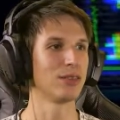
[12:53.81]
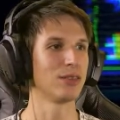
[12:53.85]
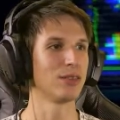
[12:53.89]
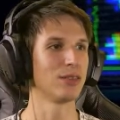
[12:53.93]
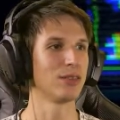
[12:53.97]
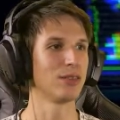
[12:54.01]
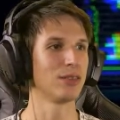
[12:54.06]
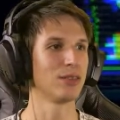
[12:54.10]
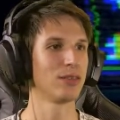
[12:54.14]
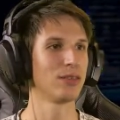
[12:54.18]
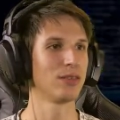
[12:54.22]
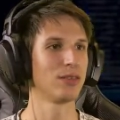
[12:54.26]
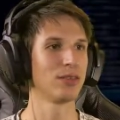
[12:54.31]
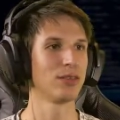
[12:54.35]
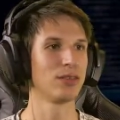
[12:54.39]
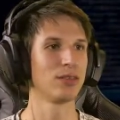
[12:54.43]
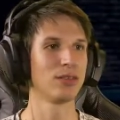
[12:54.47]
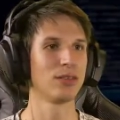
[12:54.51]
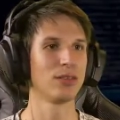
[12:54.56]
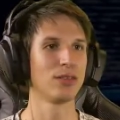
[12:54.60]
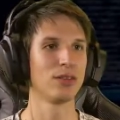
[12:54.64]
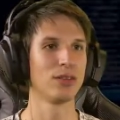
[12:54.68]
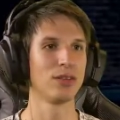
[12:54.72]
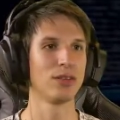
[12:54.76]

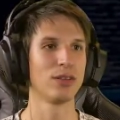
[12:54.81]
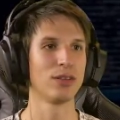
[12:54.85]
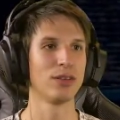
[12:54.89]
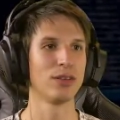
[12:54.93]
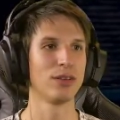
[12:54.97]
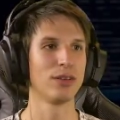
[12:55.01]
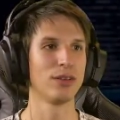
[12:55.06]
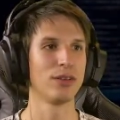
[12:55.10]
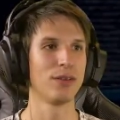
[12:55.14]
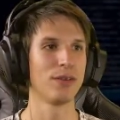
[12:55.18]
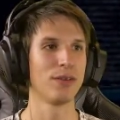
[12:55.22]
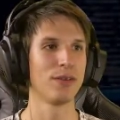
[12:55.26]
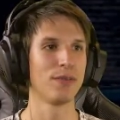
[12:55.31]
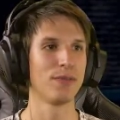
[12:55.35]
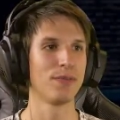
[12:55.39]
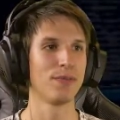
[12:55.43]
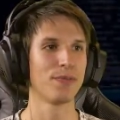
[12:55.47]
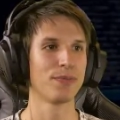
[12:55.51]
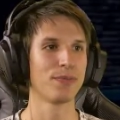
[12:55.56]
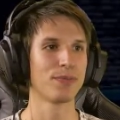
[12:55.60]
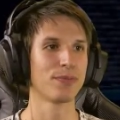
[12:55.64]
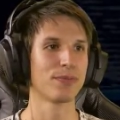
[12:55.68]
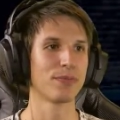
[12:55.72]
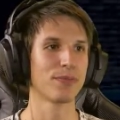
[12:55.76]

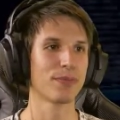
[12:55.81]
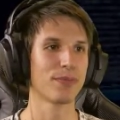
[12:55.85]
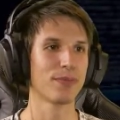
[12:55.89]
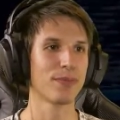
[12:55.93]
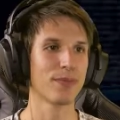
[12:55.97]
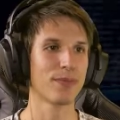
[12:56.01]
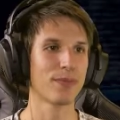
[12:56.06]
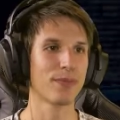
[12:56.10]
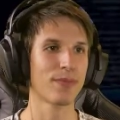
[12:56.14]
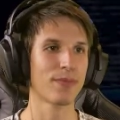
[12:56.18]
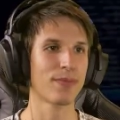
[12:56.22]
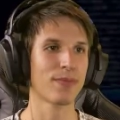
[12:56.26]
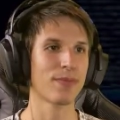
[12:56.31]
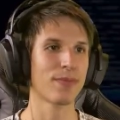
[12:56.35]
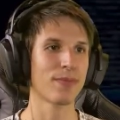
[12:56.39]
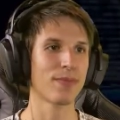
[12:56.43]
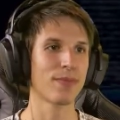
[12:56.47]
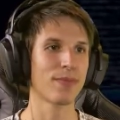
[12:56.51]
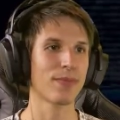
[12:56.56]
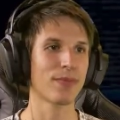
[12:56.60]
(no one is talking)